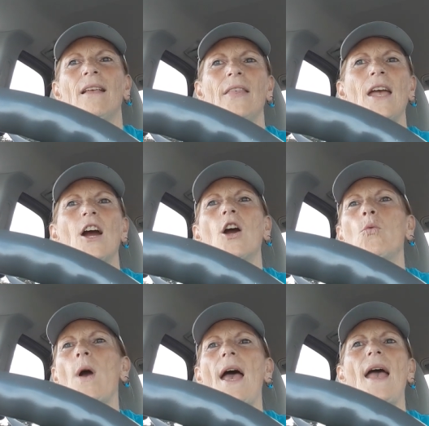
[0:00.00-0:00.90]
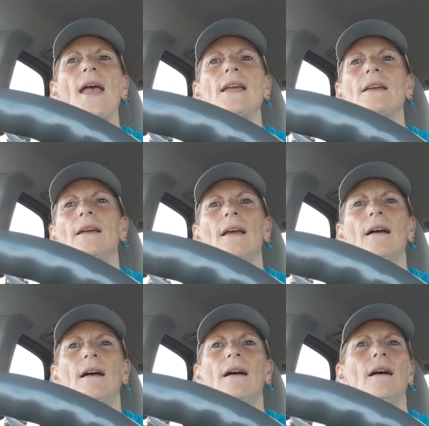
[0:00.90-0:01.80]
They are way,
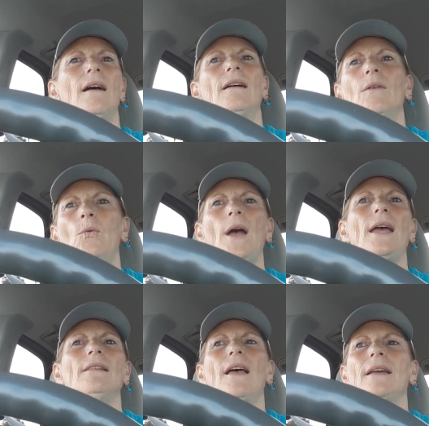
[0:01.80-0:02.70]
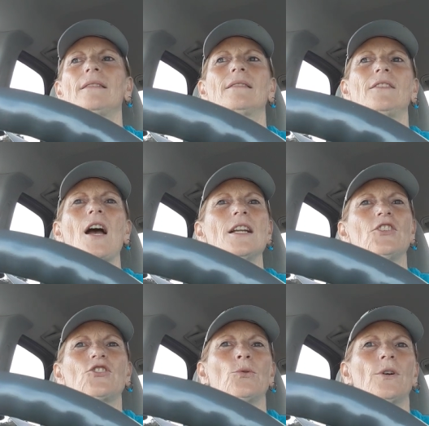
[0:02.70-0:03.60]
way like
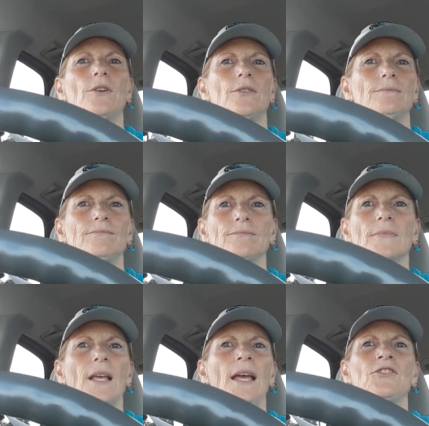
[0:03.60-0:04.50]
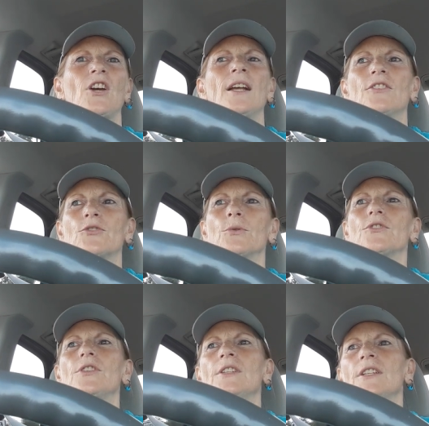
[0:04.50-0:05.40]
dinosaur. And dinosaurs
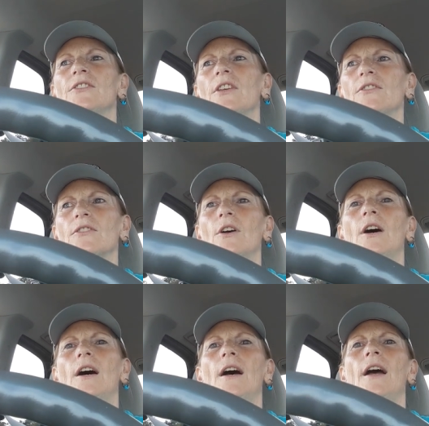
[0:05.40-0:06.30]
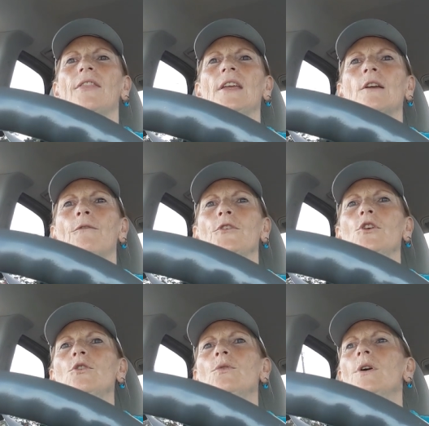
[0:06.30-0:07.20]
didn't exist. Uh, I think a
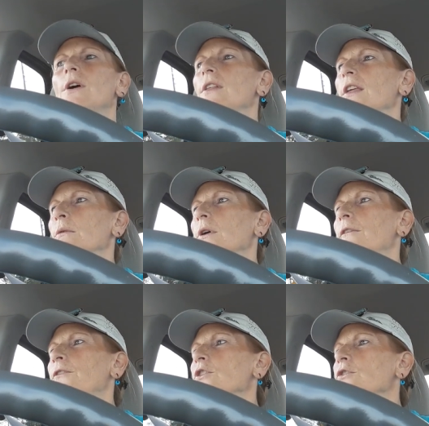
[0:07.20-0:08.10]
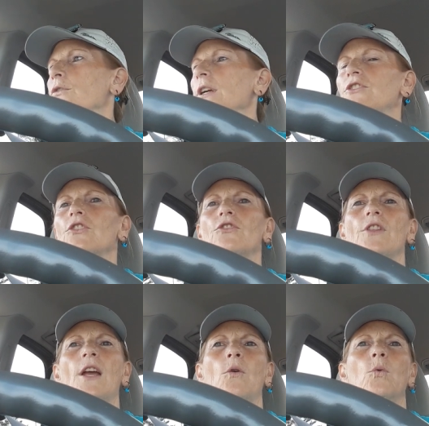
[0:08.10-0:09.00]
few, there were a few creatures.
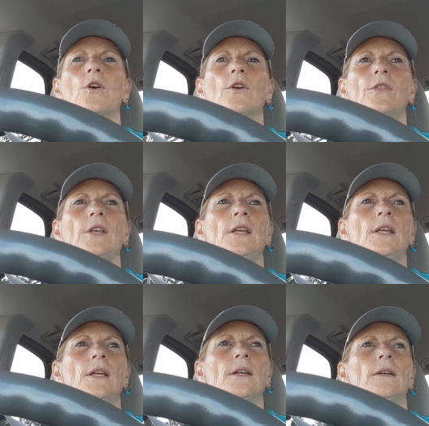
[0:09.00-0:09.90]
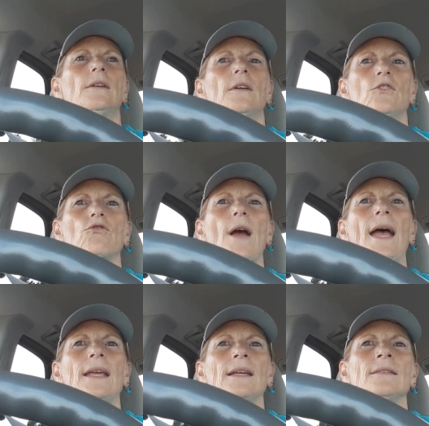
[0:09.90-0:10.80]
There were the
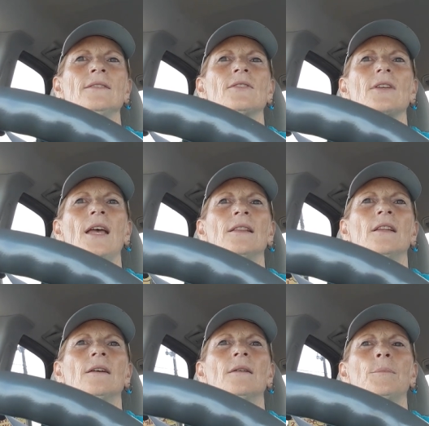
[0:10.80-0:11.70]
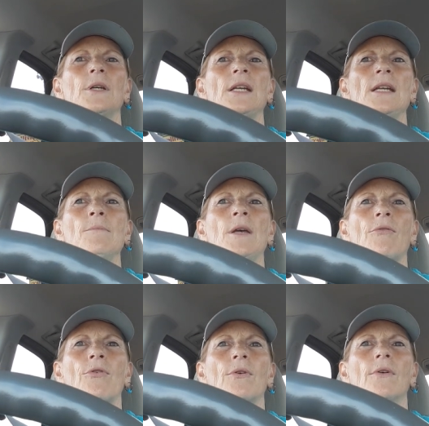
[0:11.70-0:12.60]
dragons and the behemoth.